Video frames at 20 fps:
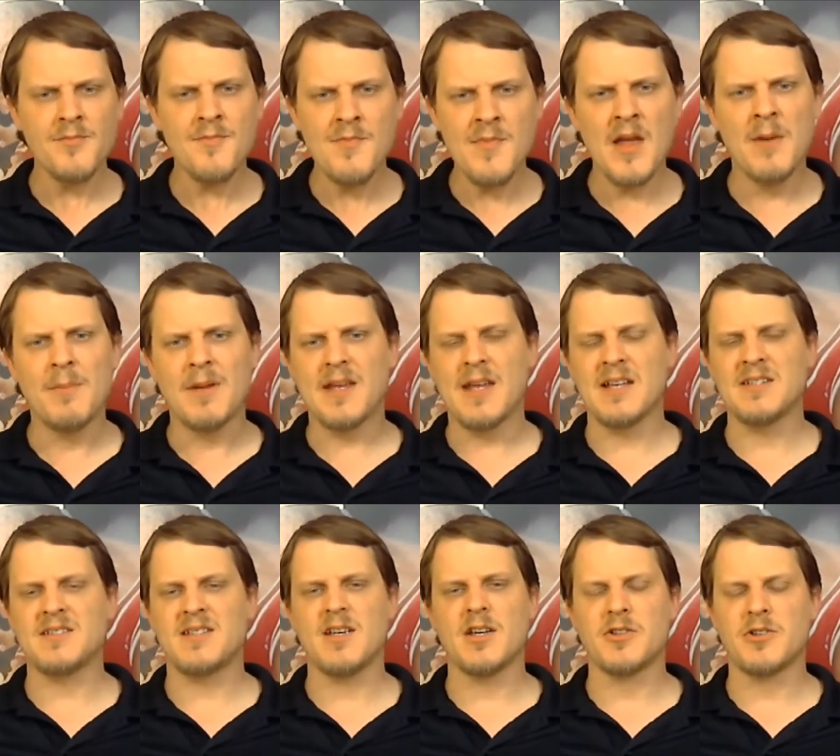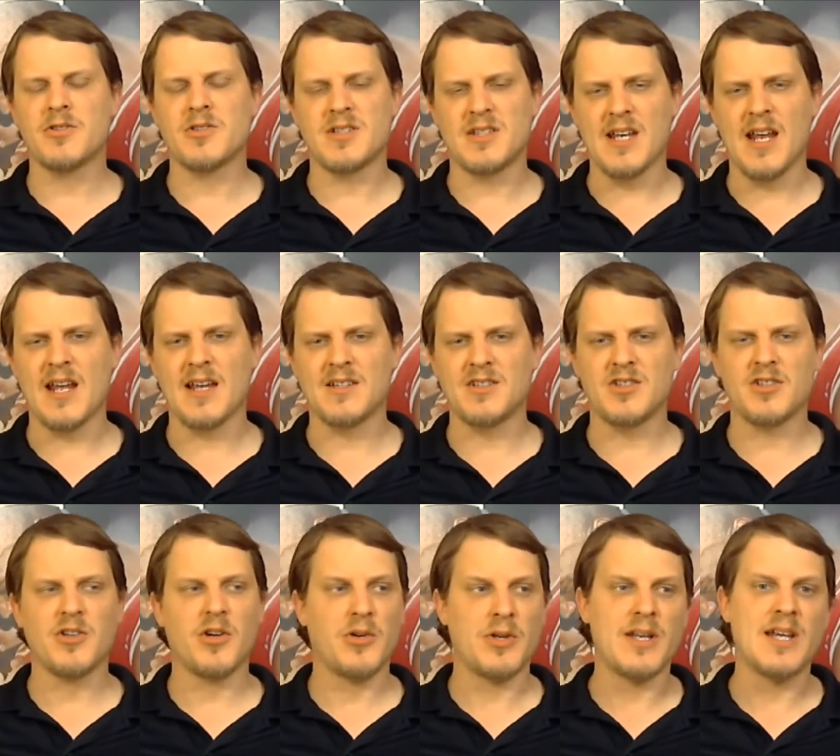And McKenzie understands, you
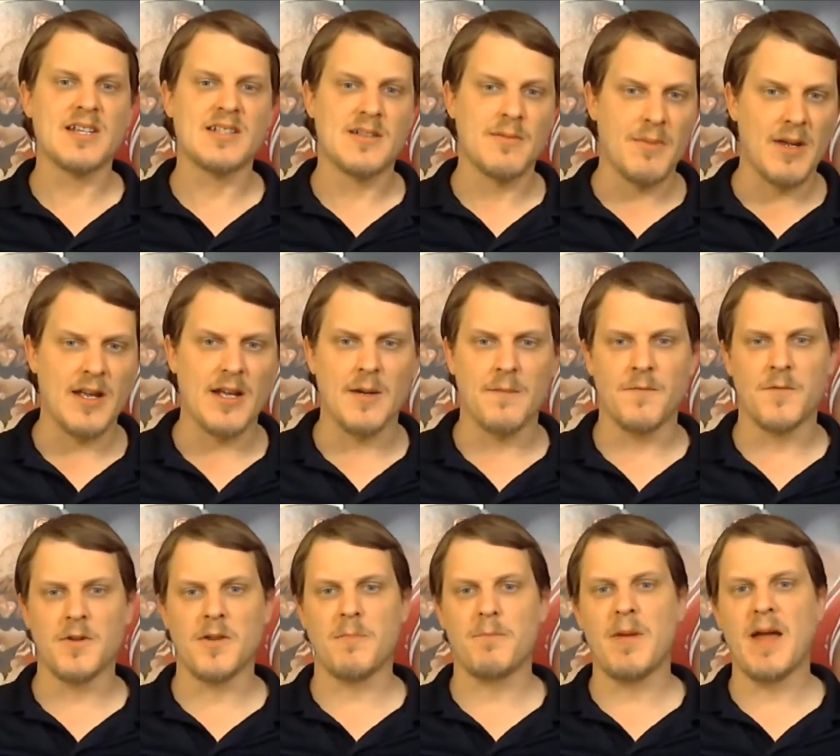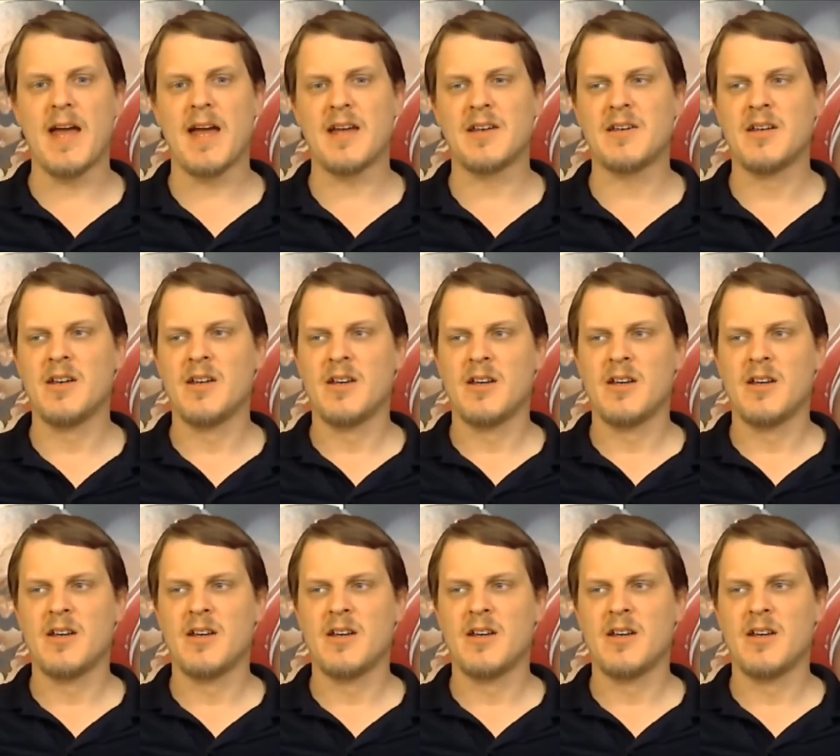know, he has to make up for the bad